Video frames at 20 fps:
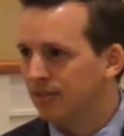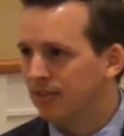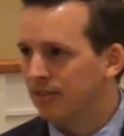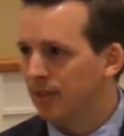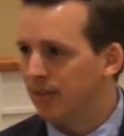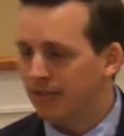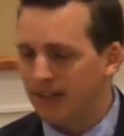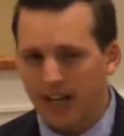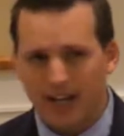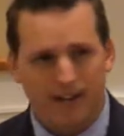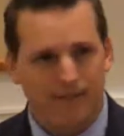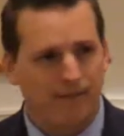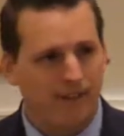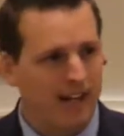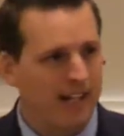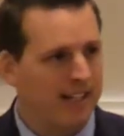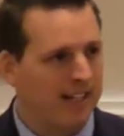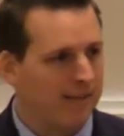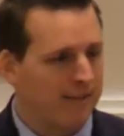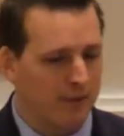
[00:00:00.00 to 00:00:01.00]
We've got to
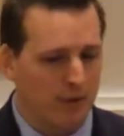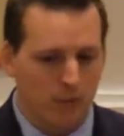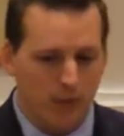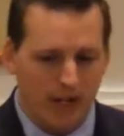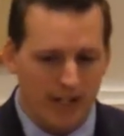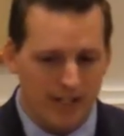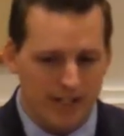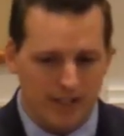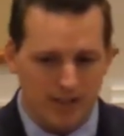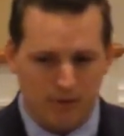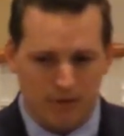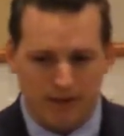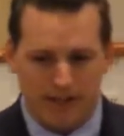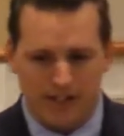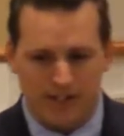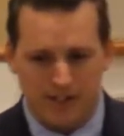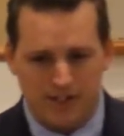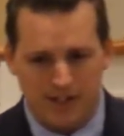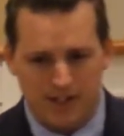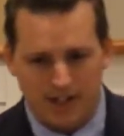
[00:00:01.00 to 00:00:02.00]
find different ways to reach